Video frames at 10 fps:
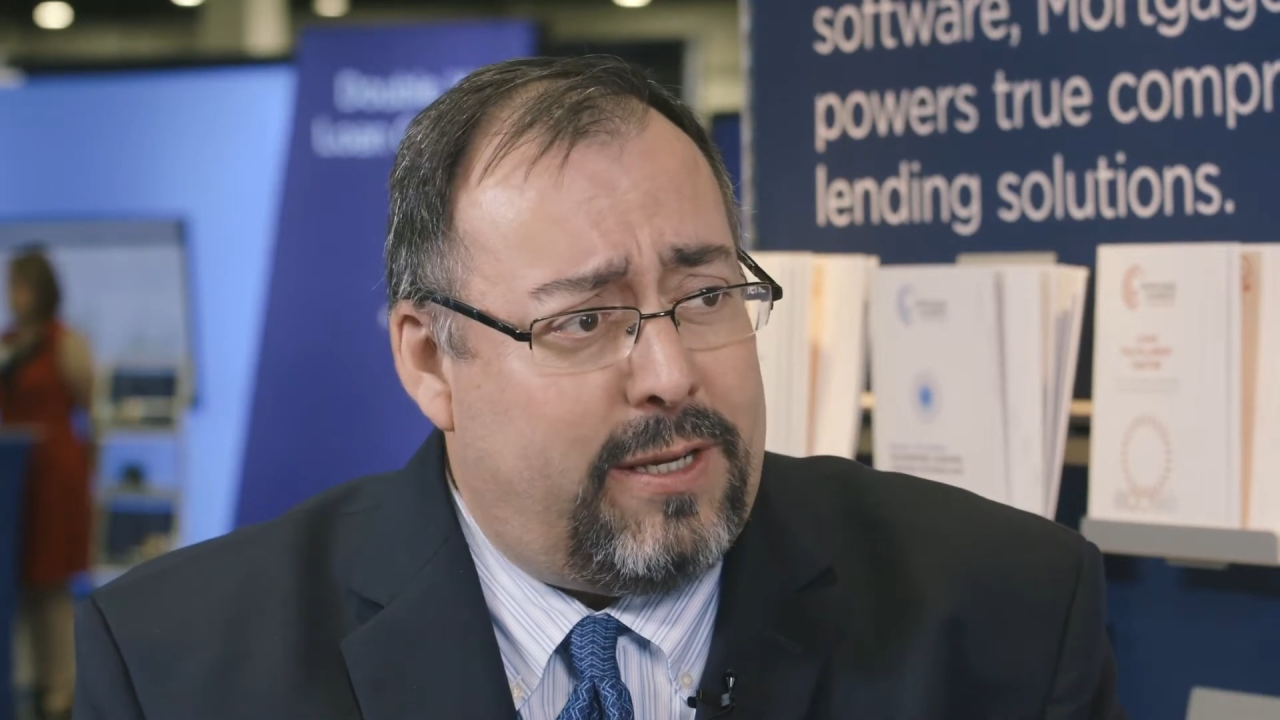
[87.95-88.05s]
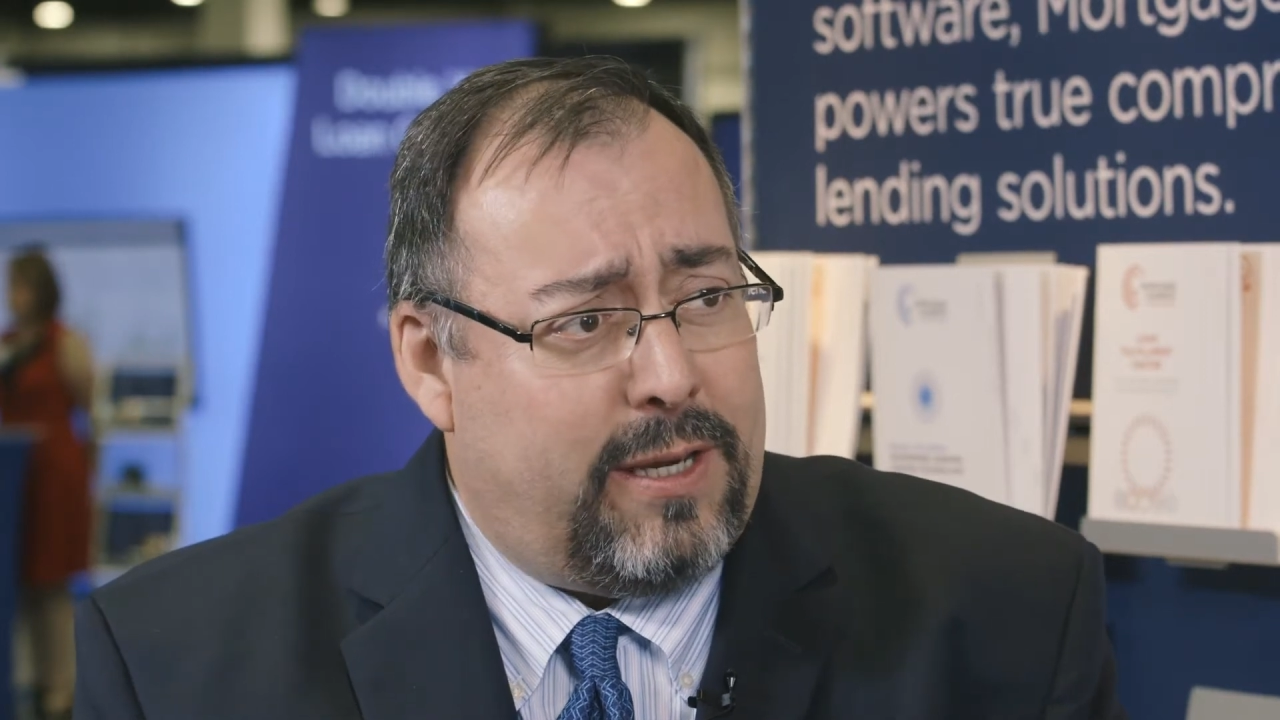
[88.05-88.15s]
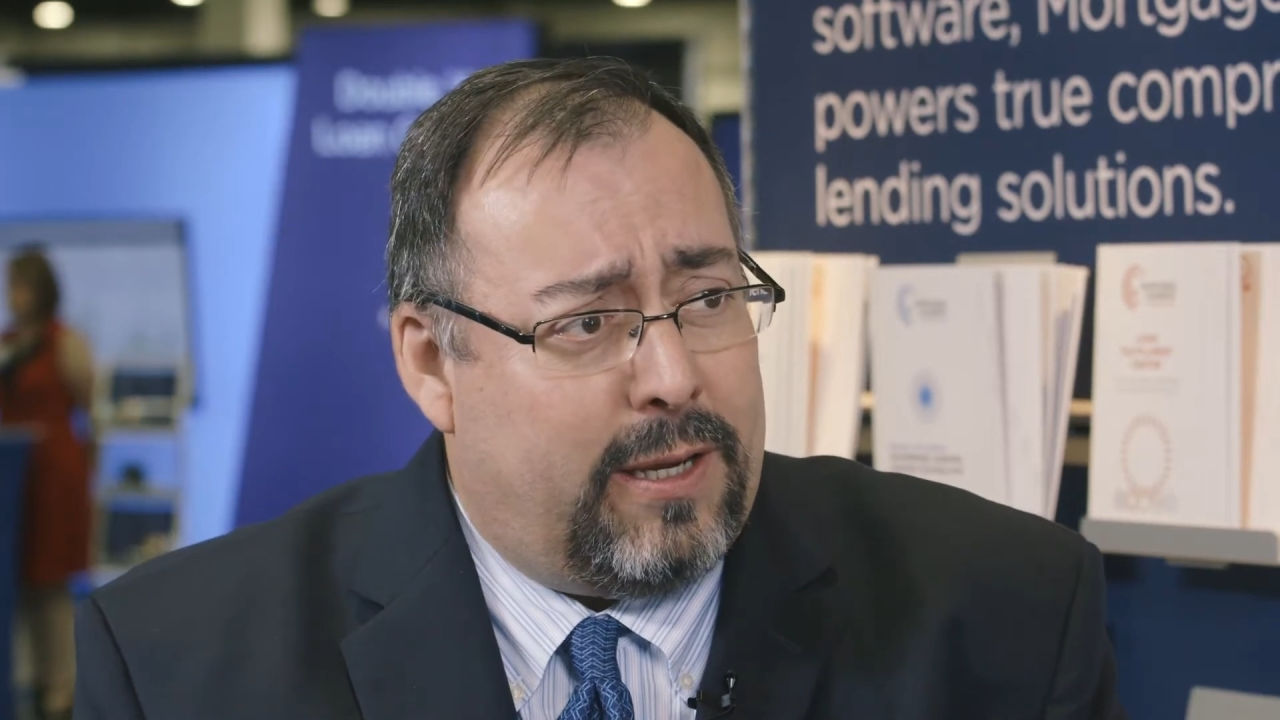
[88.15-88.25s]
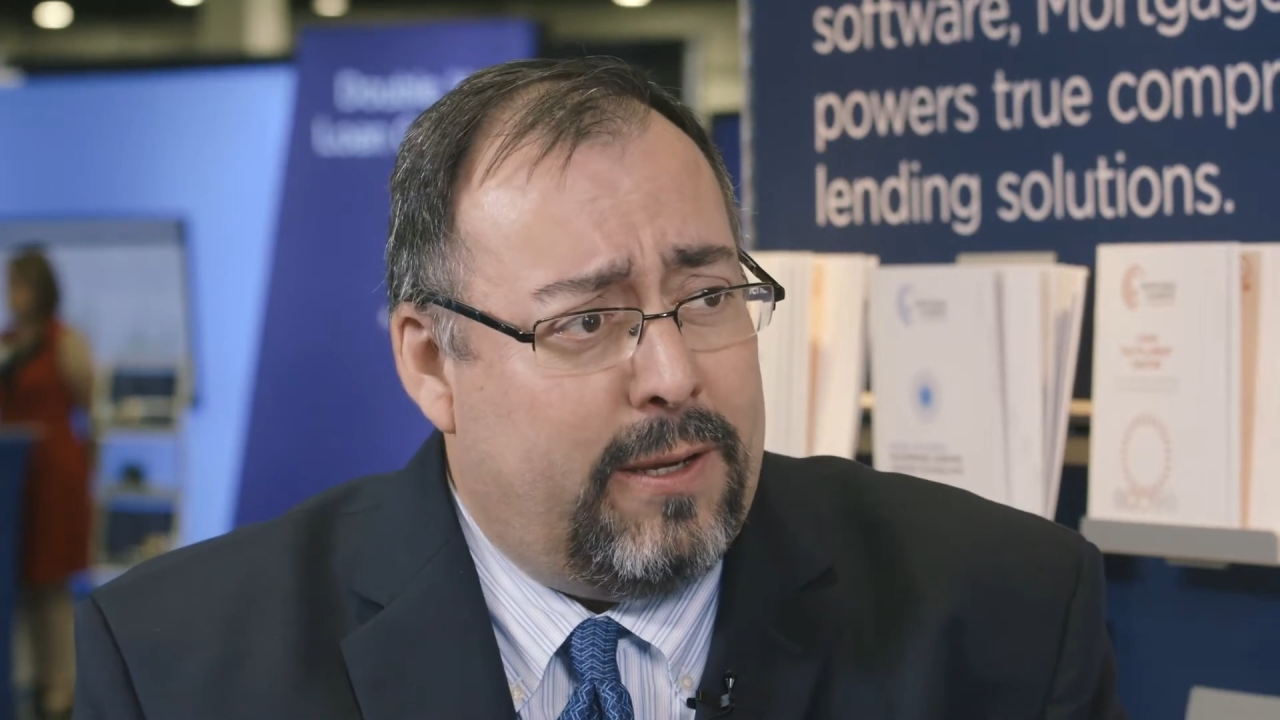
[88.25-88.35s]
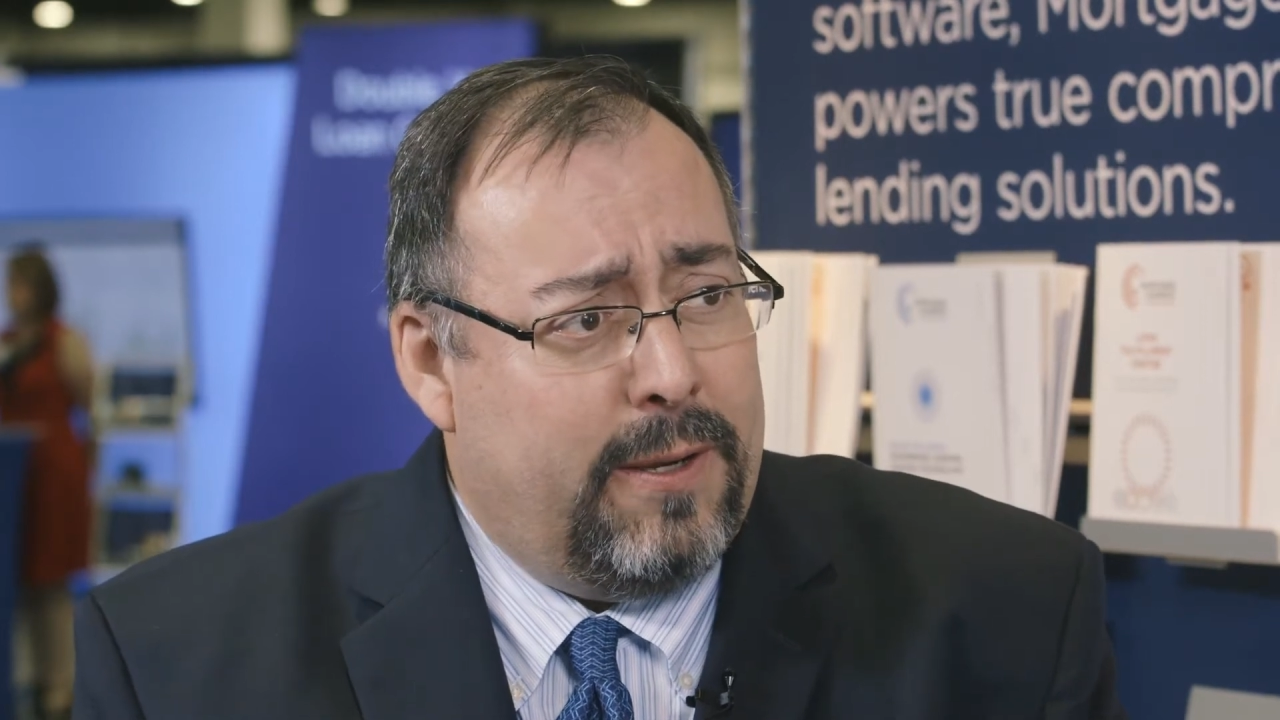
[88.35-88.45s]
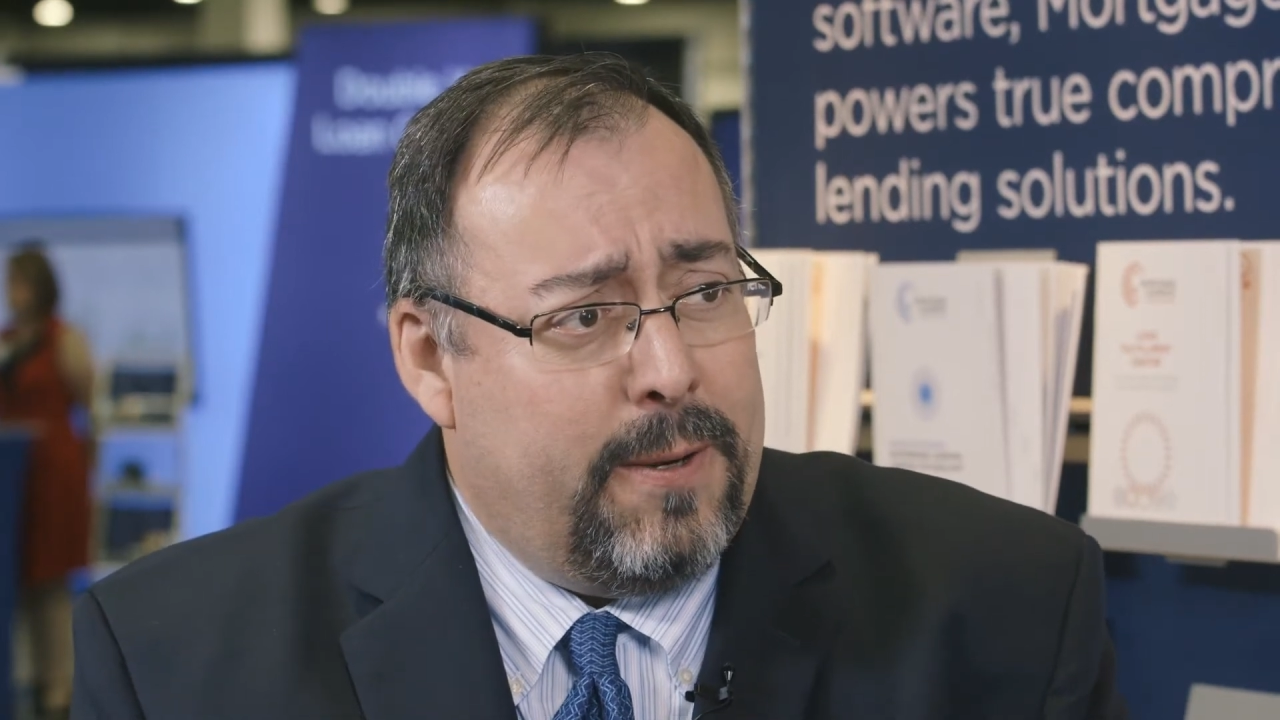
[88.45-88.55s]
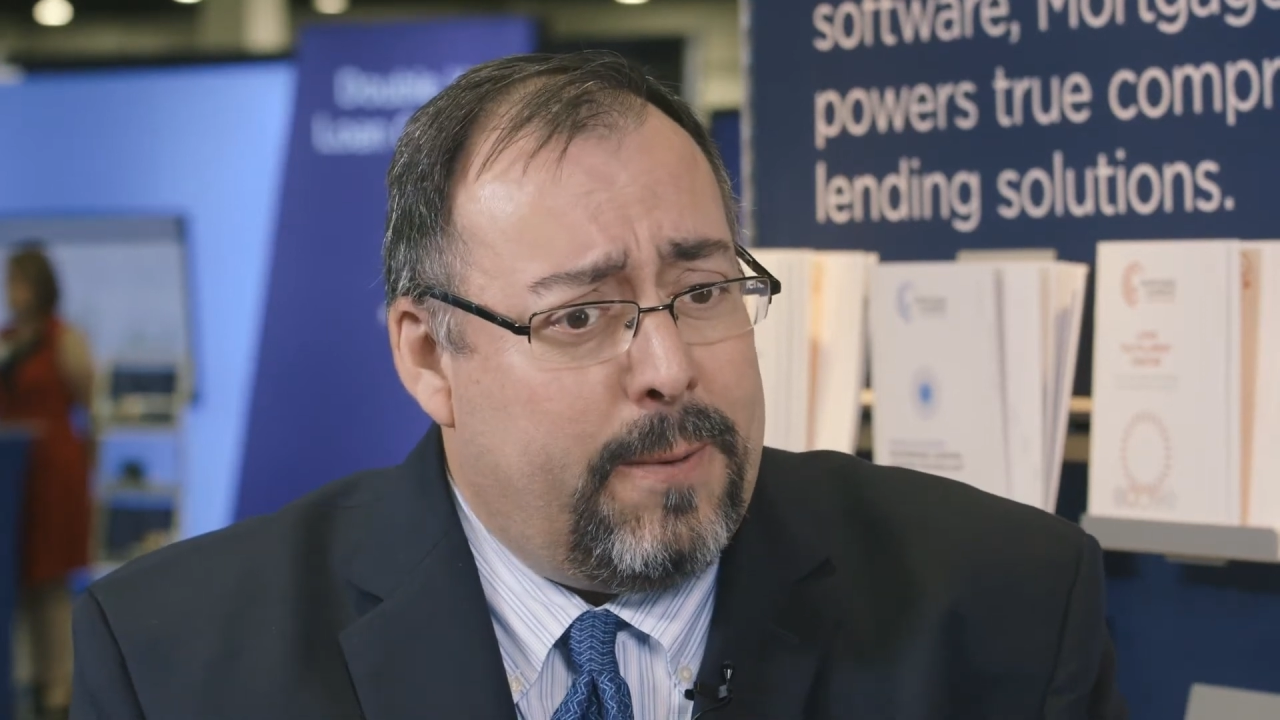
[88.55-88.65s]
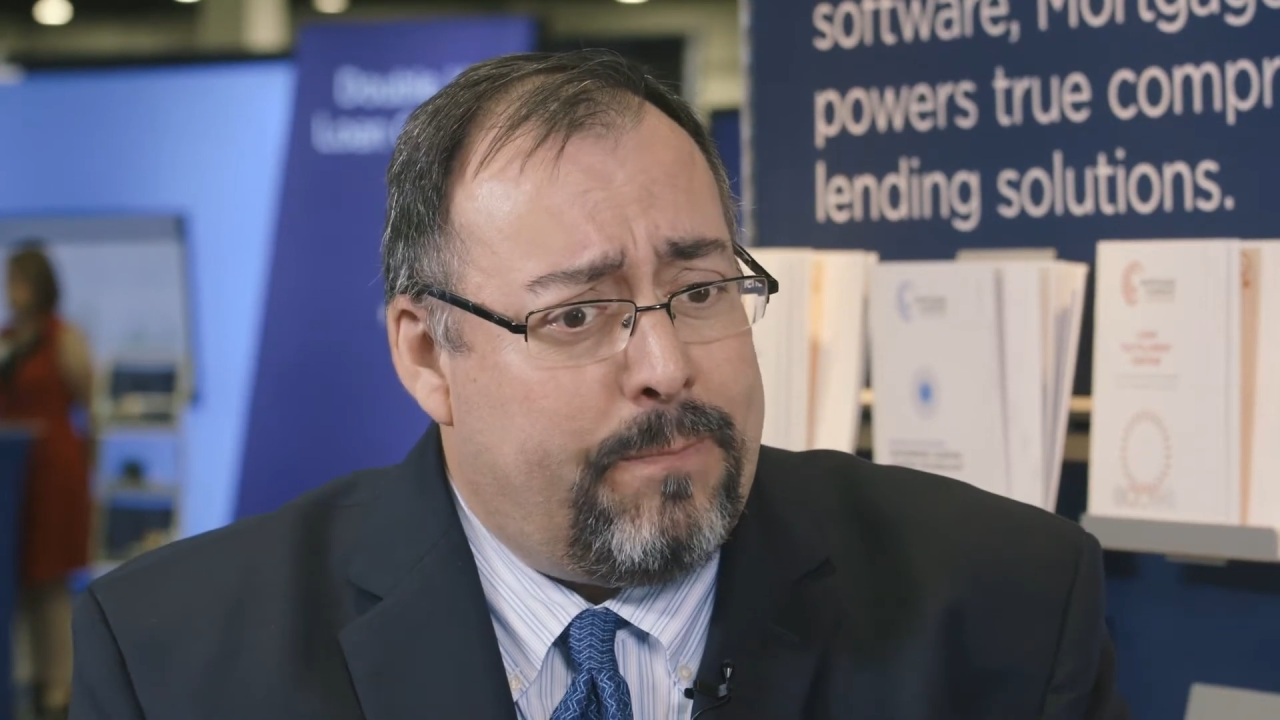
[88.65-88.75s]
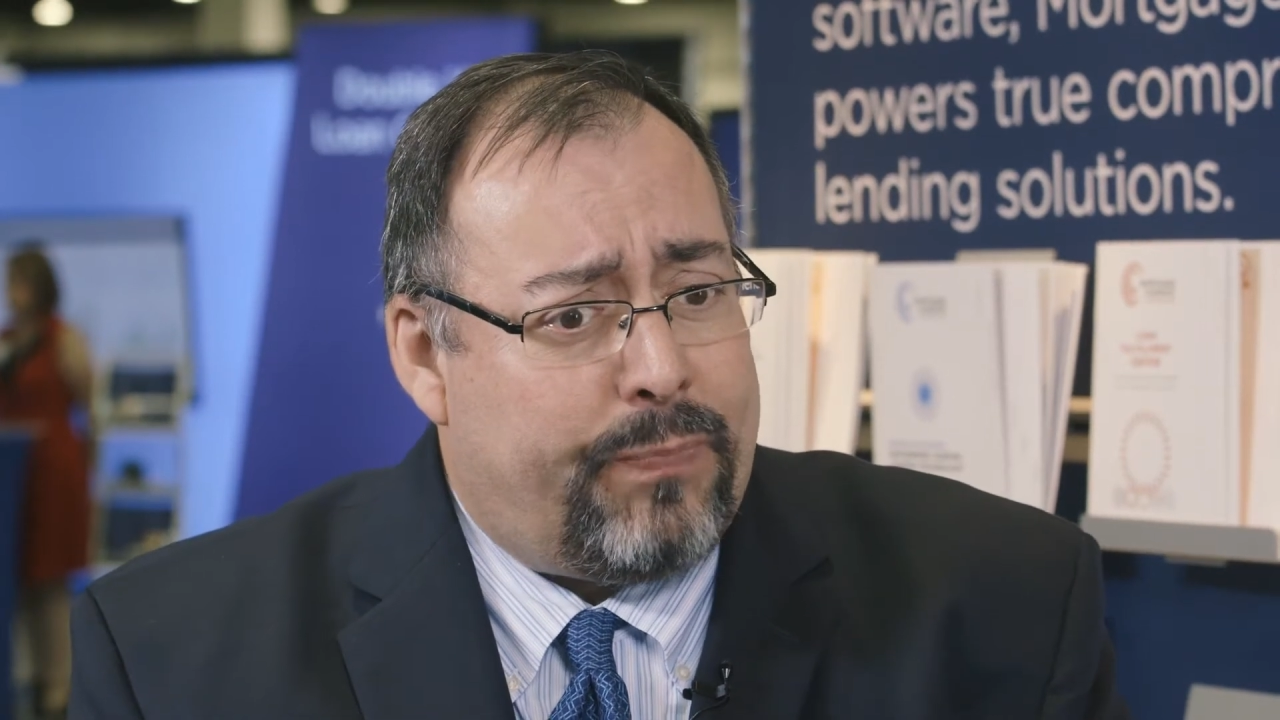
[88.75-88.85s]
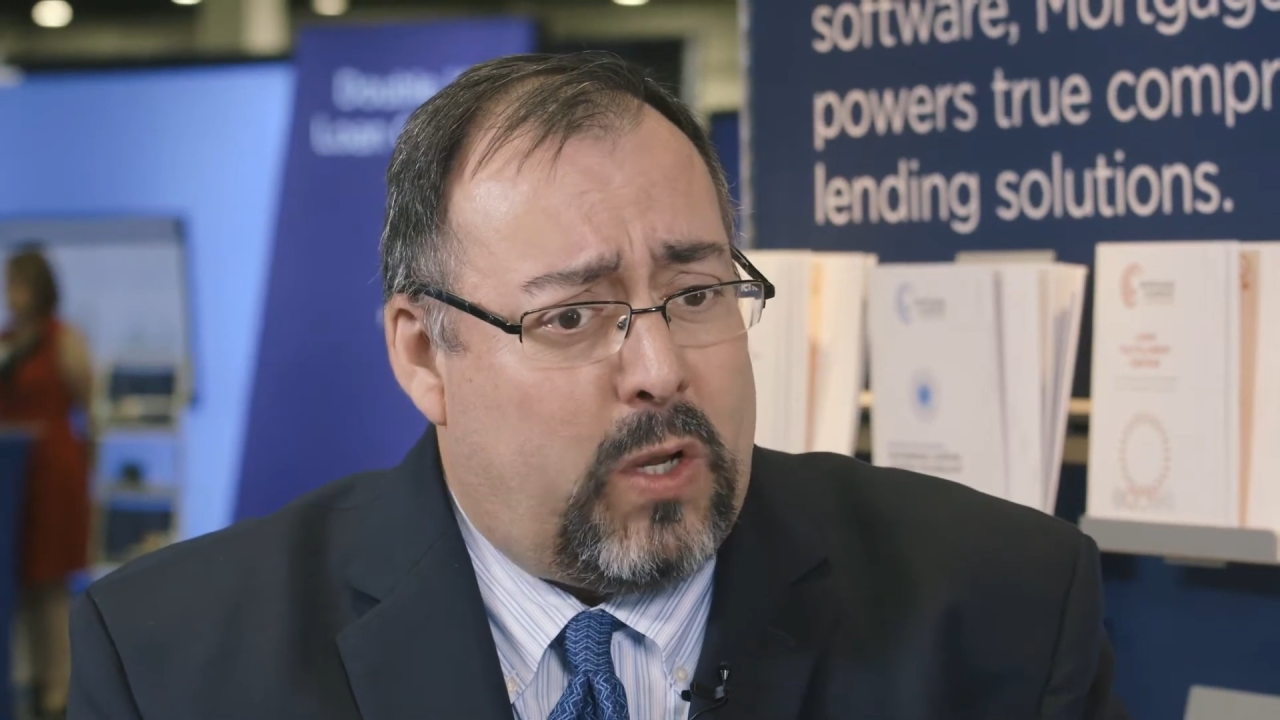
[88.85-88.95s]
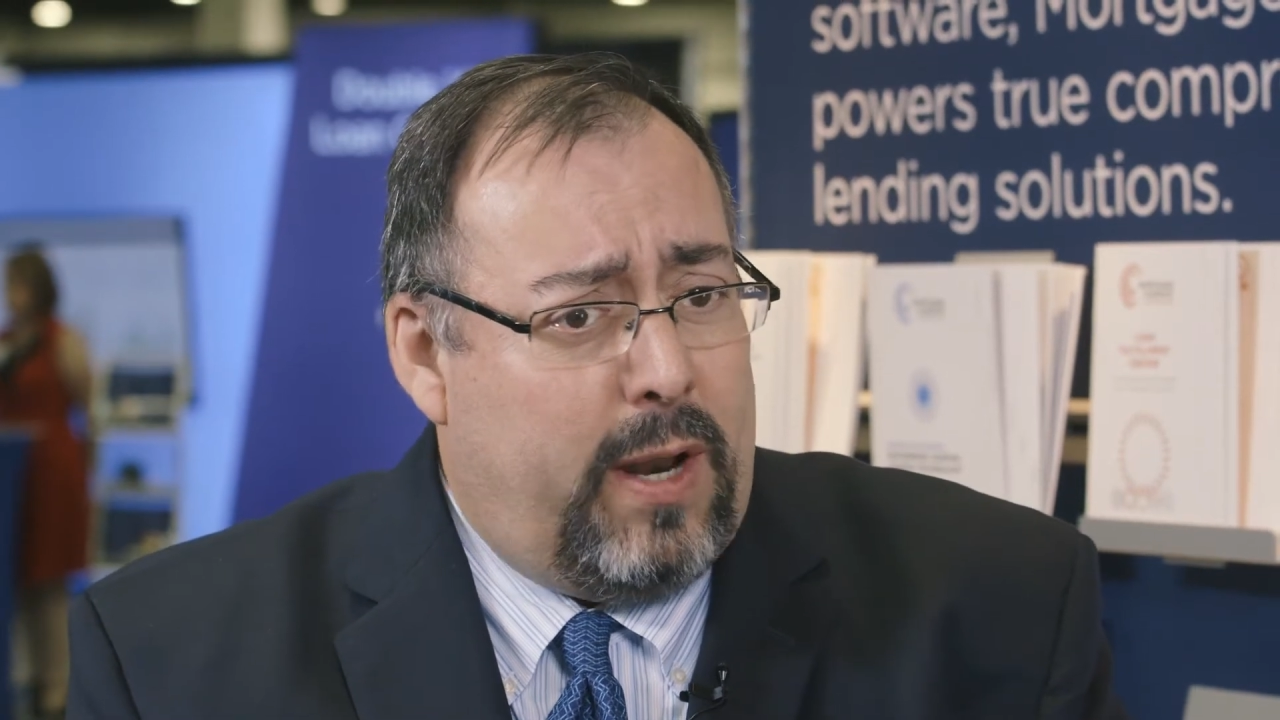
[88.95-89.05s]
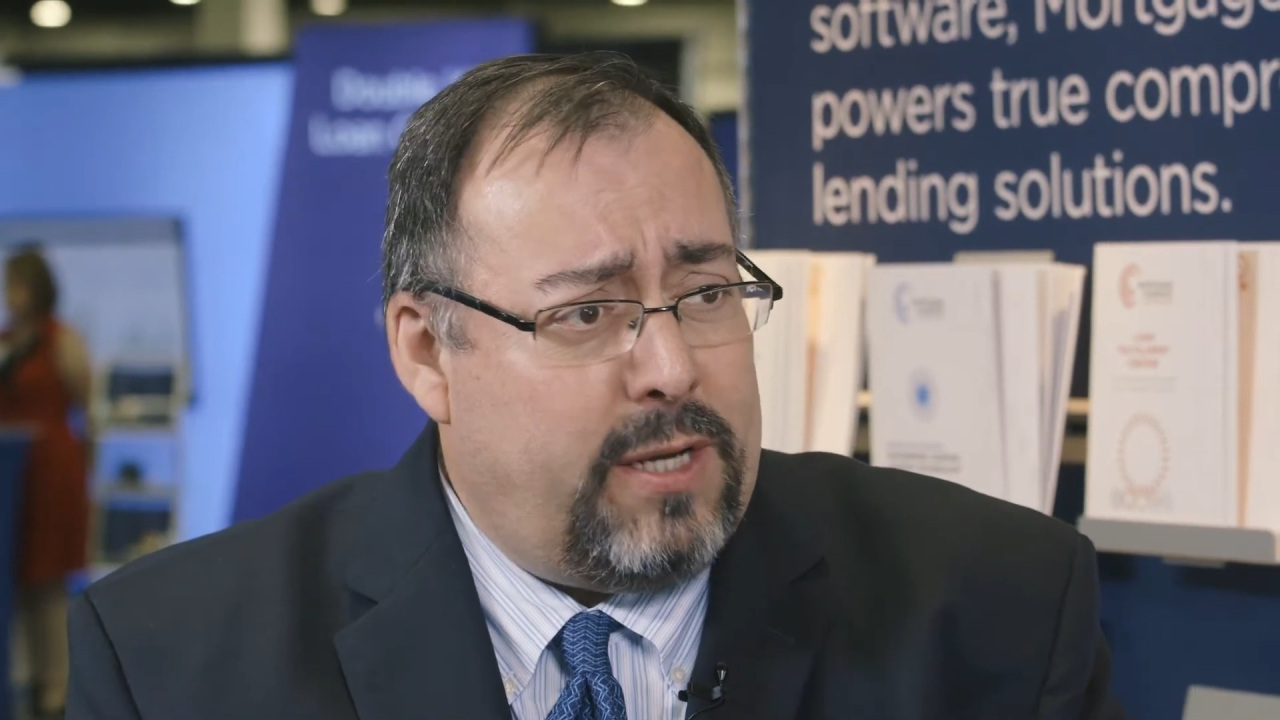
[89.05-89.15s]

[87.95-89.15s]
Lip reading: And